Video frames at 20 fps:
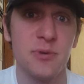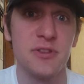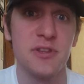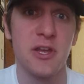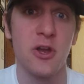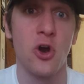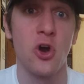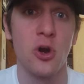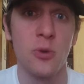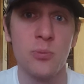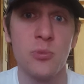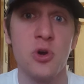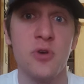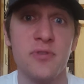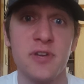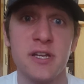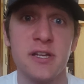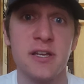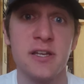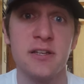but they are
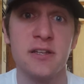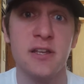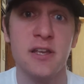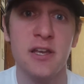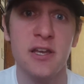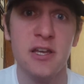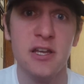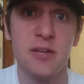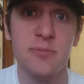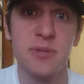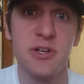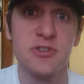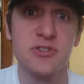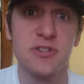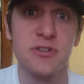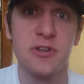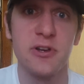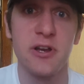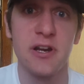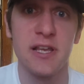moving it. It appears
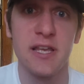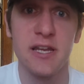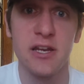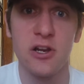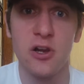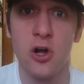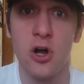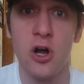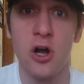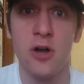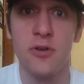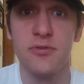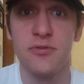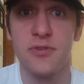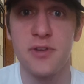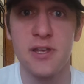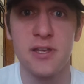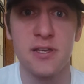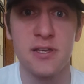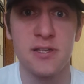that they're going to get it
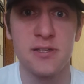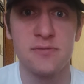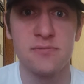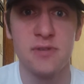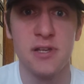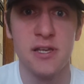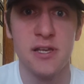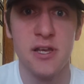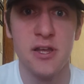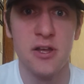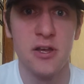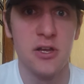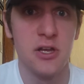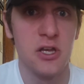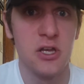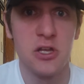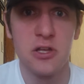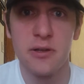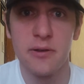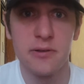off, and
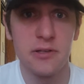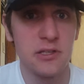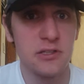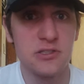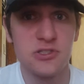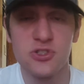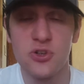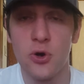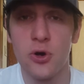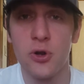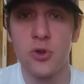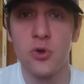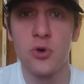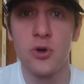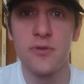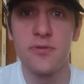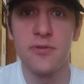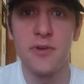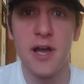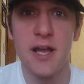
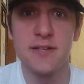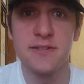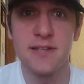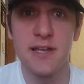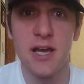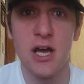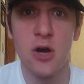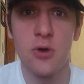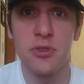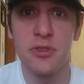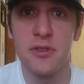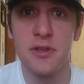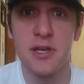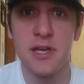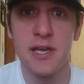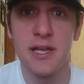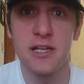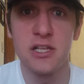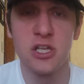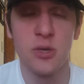Star-Lord finds out
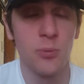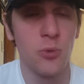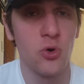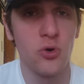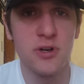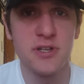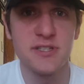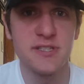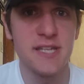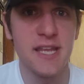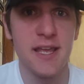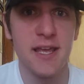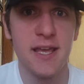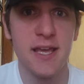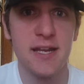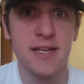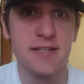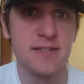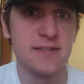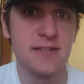that Gamora is
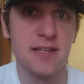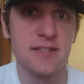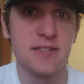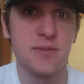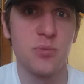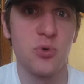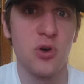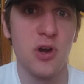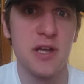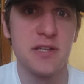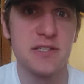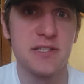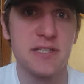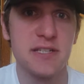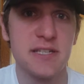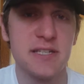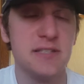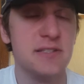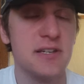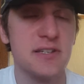dead. It's not surprising.
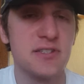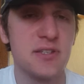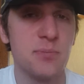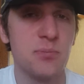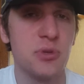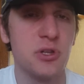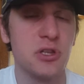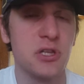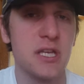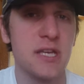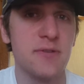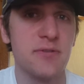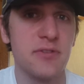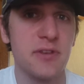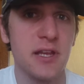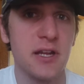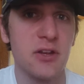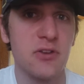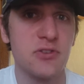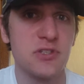He doesn't believe
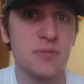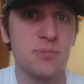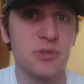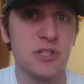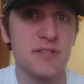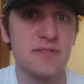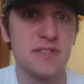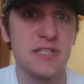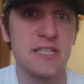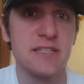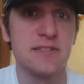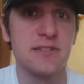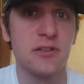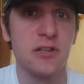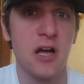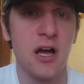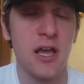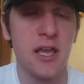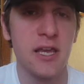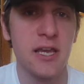Thanos, believes he's
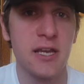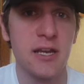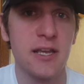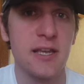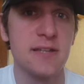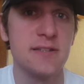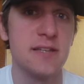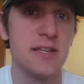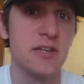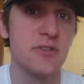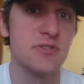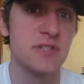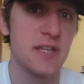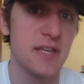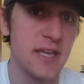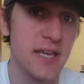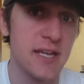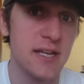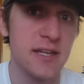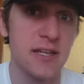lying, and continues to
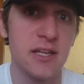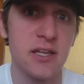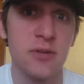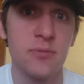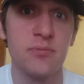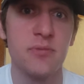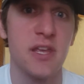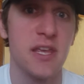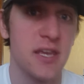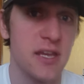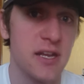hit him,